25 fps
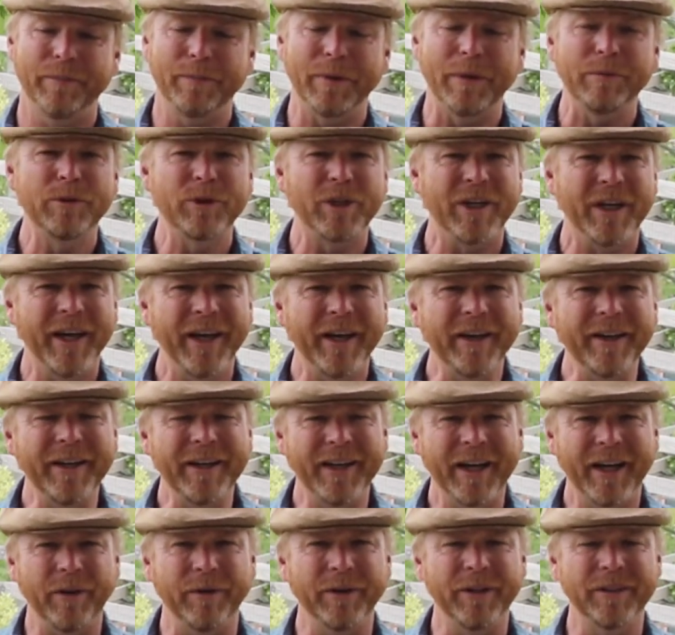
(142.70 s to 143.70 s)
I'm trying it
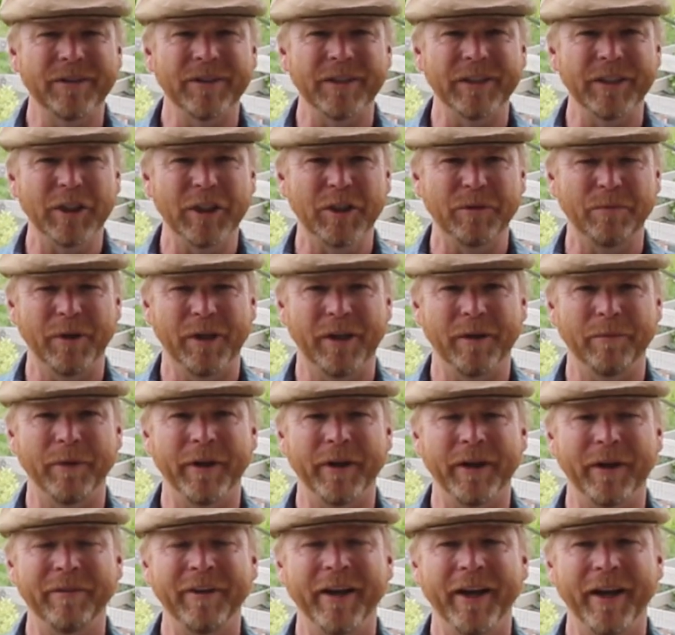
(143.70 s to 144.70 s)
out. It's an
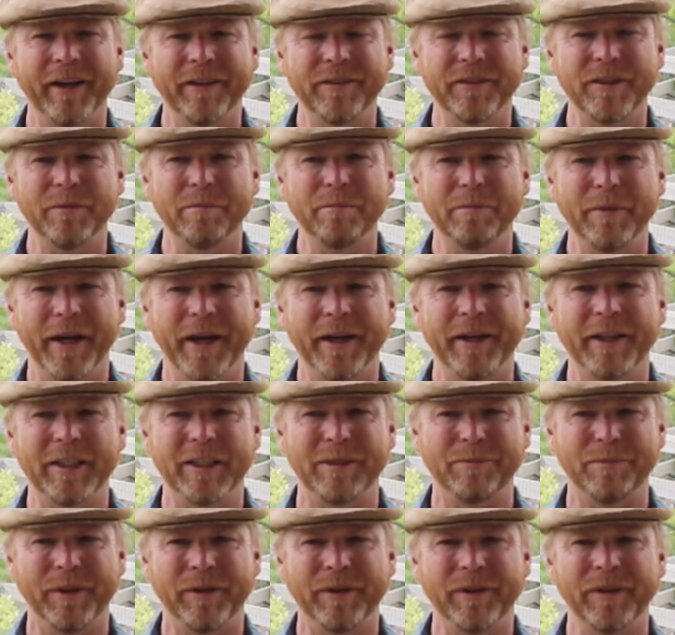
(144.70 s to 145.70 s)
experiment. I've had some bad
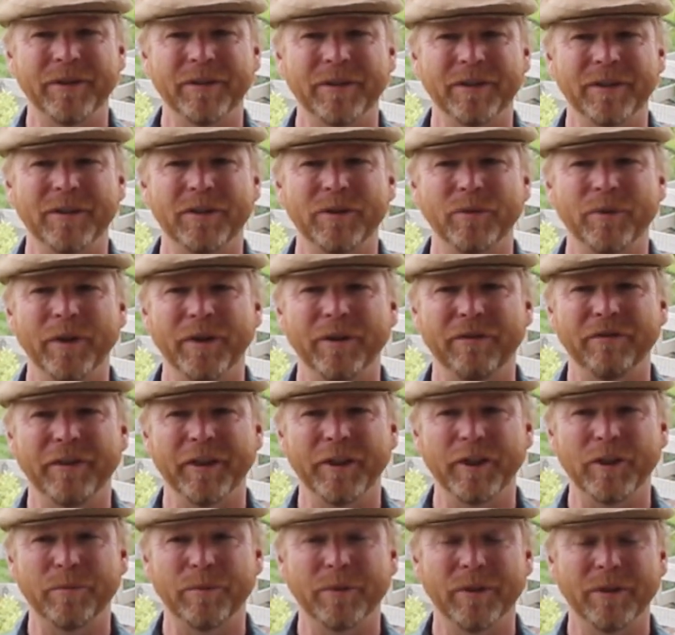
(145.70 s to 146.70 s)
experiences with
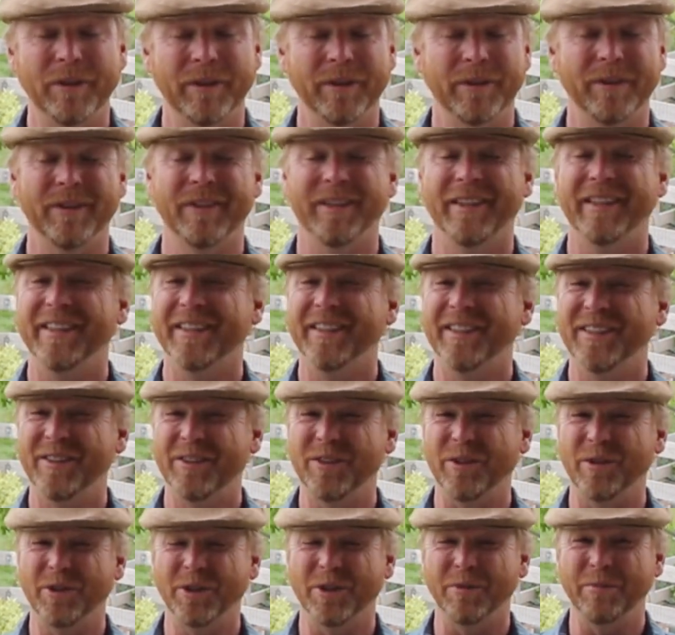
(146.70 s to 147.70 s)
Facebook and
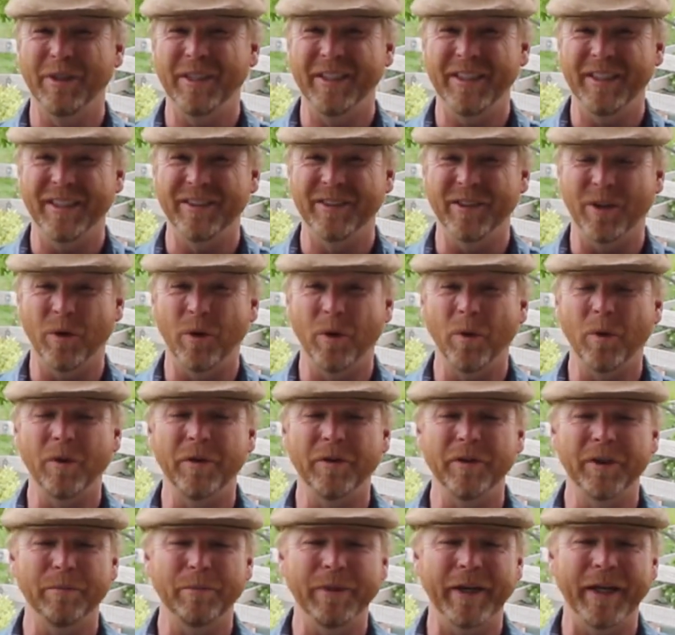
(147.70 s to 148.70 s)
social media as a whole
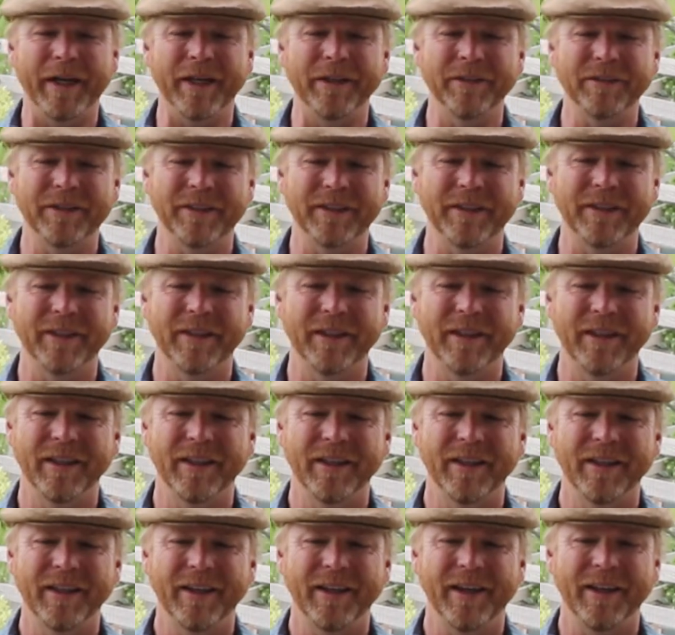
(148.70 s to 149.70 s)
in the past.
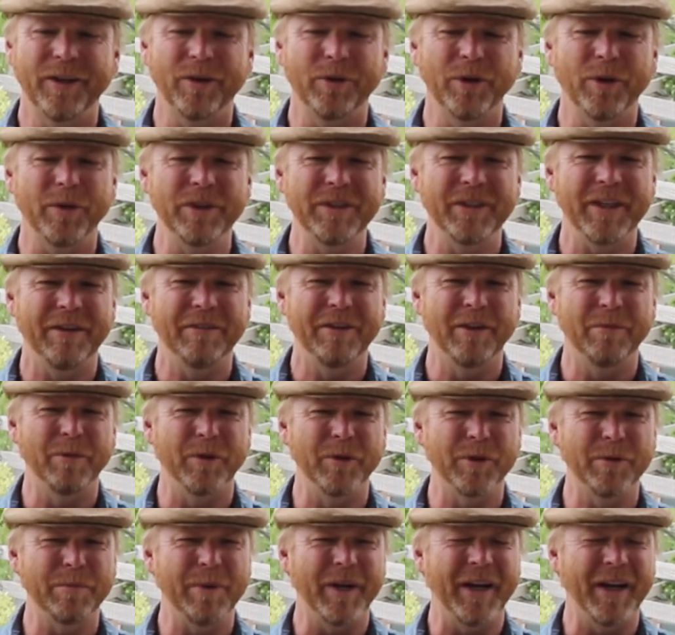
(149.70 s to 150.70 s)
I don't always have the
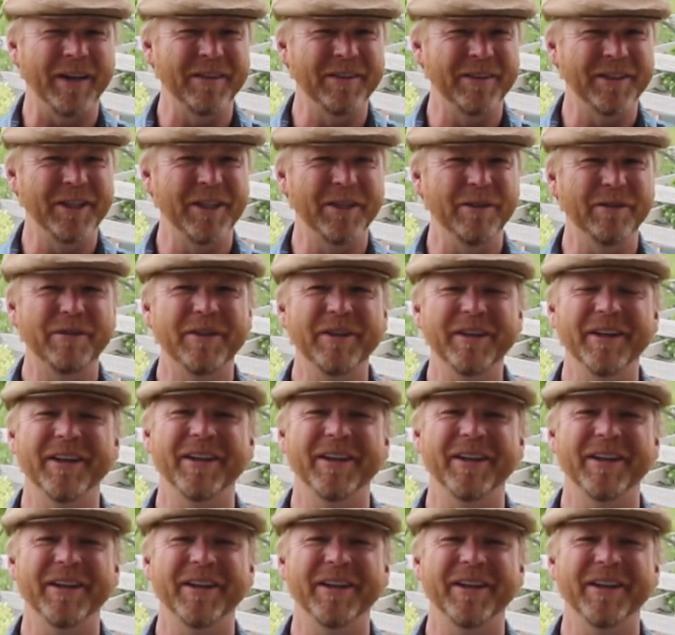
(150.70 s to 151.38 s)
most positive